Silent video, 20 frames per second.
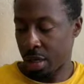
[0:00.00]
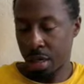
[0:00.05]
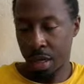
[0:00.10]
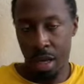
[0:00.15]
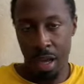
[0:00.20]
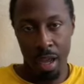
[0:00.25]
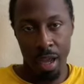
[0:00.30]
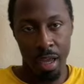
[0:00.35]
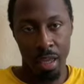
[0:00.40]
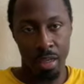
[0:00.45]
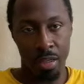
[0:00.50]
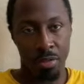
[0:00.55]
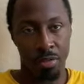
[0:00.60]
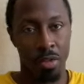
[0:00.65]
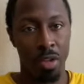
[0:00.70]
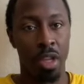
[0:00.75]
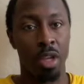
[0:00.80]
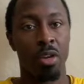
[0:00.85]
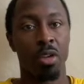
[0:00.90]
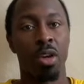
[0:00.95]
I had this
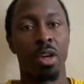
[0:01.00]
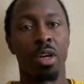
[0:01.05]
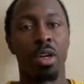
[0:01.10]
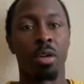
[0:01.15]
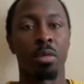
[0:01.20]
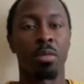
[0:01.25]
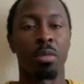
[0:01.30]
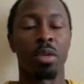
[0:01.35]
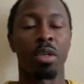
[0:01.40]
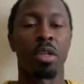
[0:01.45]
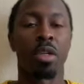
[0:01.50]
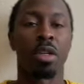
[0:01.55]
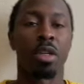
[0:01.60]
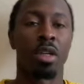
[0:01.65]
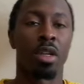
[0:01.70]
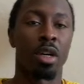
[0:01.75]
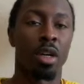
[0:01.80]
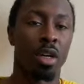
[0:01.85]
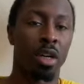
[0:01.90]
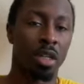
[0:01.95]
video
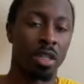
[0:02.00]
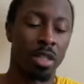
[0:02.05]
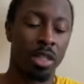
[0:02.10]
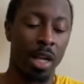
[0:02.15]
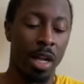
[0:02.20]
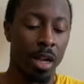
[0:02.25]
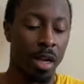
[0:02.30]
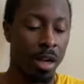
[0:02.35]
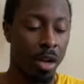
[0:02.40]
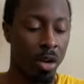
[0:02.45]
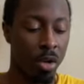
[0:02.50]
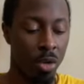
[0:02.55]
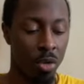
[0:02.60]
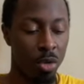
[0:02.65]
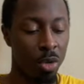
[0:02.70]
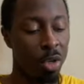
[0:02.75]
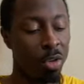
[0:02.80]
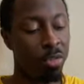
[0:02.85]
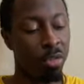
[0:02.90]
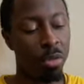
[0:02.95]
up, shot it a whole
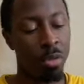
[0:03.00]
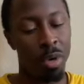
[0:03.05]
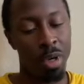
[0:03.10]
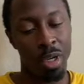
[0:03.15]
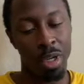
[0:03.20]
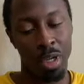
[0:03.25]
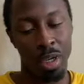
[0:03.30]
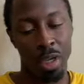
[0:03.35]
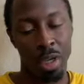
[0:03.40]
different way,